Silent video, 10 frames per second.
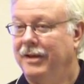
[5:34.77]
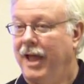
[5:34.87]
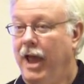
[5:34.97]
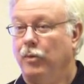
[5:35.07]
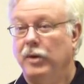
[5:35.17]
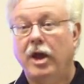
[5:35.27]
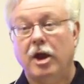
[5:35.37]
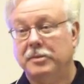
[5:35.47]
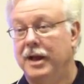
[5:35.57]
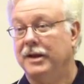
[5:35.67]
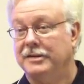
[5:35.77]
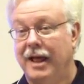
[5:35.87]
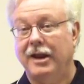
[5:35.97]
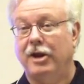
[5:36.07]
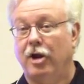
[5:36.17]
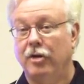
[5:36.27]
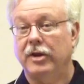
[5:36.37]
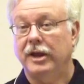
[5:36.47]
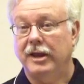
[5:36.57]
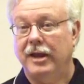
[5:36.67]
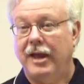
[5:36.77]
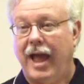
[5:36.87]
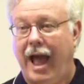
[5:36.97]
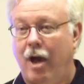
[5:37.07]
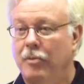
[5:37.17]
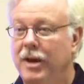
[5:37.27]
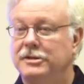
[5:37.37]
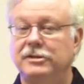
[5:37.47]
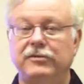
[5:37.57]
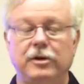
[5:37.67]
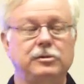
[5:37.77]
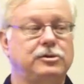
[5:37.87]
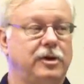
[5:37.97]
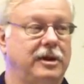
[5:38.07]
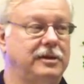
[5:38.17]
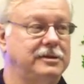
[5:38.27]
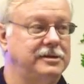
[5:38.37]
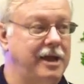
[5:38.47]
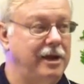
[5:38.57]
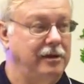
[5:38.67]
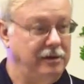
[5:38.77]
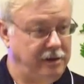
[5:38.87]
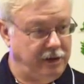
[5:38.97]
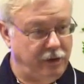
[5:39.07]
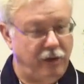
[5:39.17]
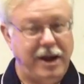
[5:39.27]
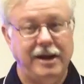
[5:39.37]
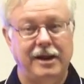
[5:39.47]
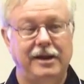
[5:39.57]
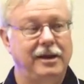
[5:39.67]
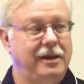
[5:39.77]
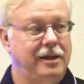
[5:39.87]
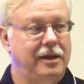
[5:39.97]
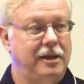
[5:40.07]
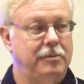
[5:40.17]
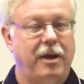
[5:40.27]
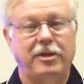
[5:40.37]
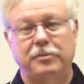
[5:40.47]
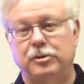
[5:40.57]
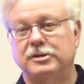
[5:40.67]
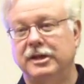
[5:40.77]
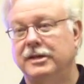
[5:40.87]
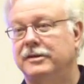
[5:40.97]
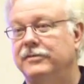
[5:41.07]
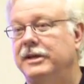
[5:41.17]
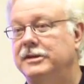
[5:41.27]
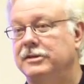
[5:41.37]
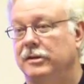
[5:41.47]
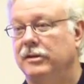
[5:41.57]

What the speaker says: And we ought to be able to tell in a hurry how much the film strength is degraded by the percent of diesel.